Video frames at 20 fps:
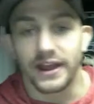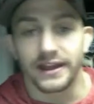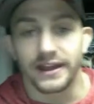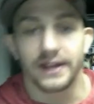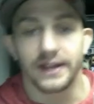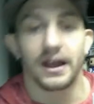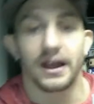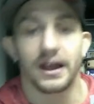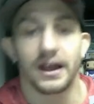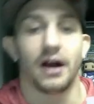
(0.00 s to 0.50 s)

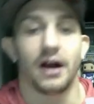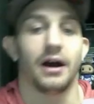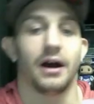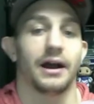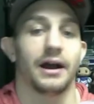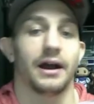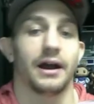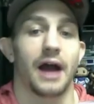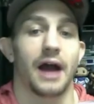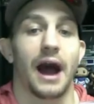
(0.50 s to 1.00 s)
I
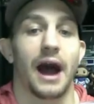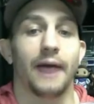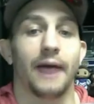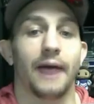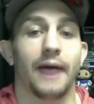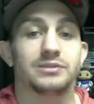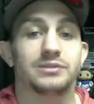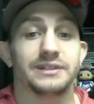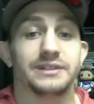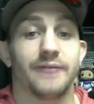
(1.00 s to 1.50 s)

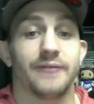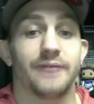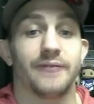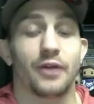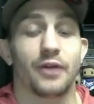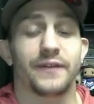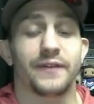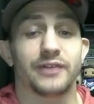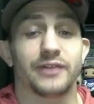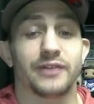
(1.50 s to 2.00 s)
don't think I was
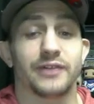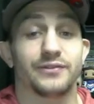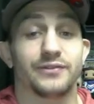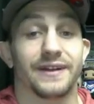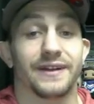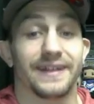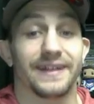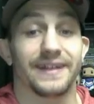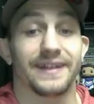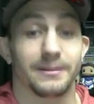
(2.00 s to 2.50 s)
even collecting
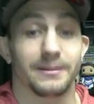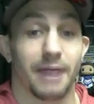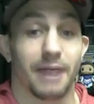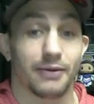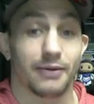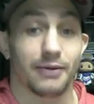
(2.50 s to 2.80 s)
pops when these